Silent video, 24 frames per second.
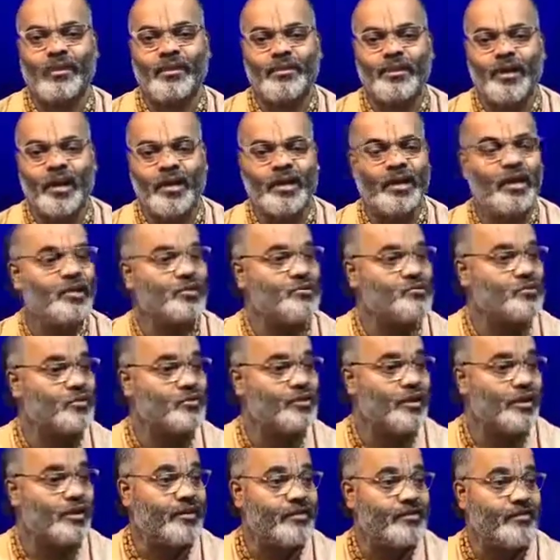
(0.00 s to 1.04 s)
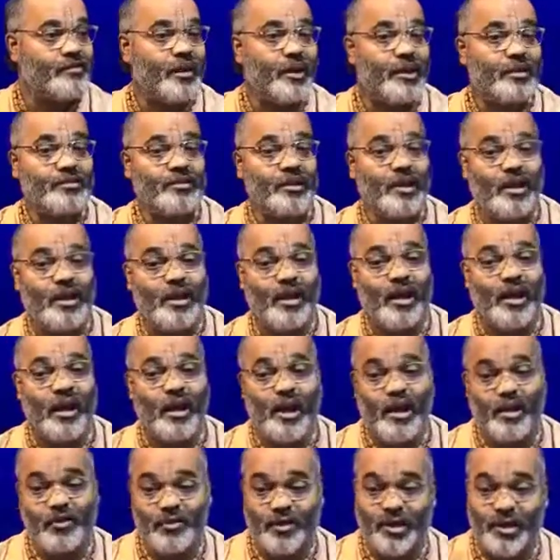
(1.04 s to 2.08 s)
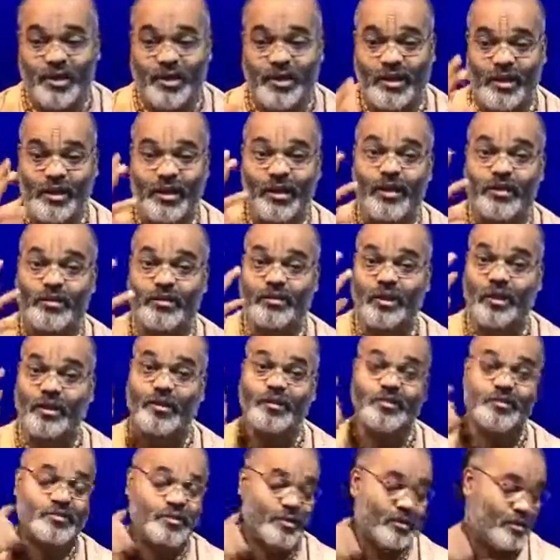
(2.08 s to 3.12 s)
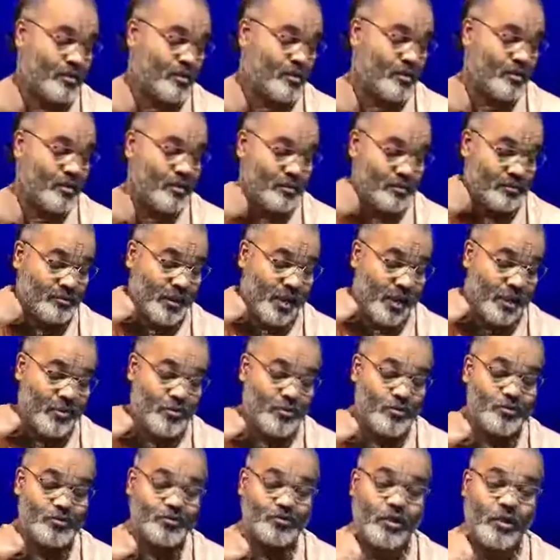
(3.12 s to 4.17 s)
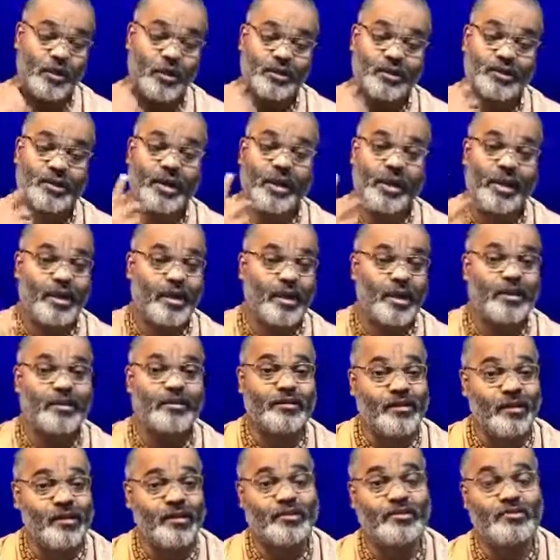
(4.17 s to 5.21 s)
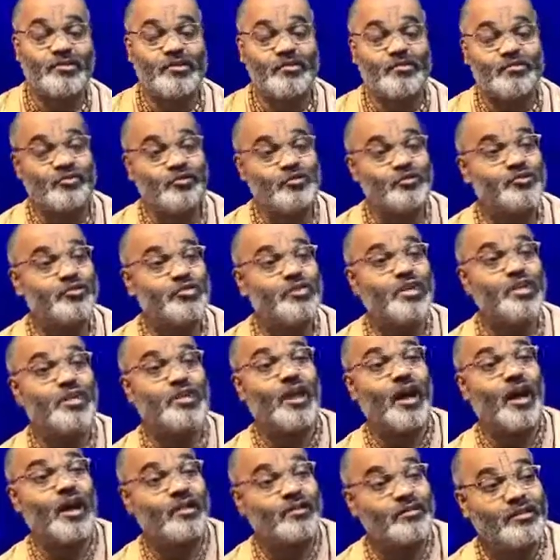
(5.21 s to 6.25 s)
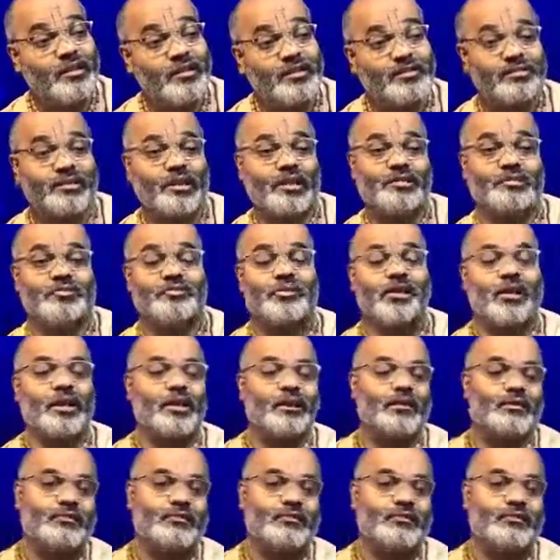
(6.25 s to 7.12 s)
And also they are very intelligent. They use all their intelligence to cheat others as well.